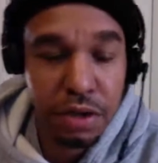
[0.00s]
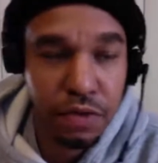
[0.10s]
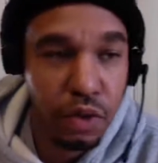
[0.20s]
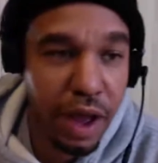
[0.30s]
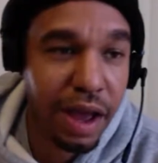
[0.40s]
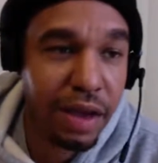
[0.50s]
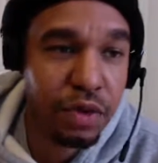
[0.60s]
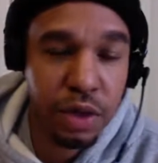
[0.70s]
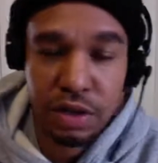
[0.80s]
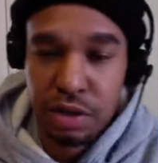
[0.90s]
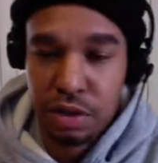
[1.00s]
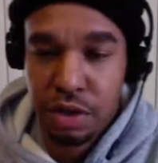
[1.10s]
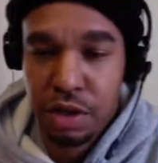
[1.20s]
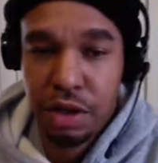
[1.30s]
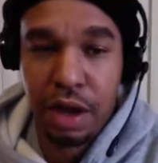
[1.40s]
Actually, if you have
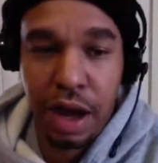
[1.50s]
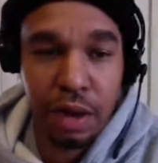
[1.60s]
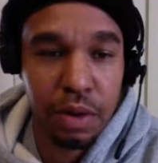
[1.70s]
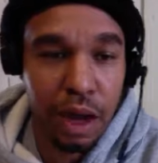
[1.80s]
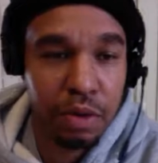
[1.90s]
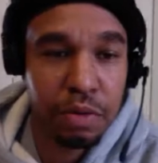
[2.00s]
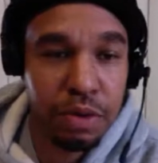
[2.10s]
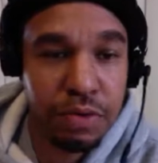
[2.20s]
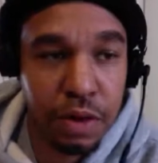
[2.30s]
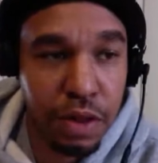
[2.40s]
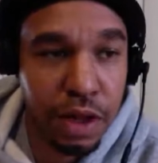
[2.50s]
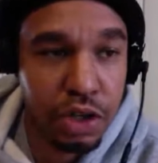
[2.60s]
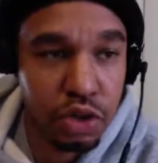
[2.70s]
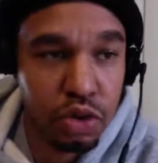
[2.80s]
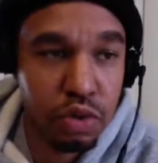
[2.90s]
questions on here, I would
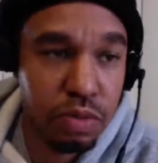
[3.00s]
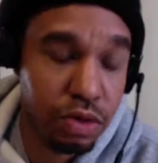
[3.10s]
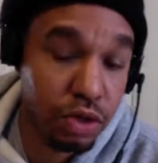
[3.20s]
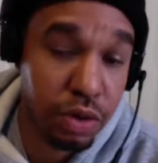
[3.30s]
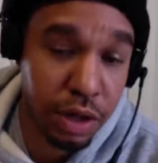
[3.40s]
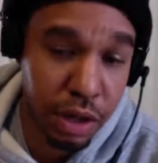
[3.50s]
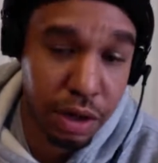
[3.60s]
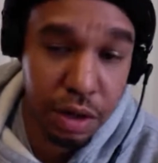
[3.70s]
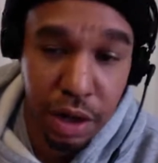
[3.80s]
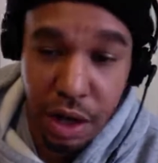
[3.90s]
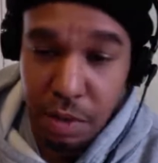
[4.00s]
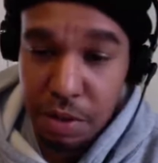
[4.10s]
prefer that you do it here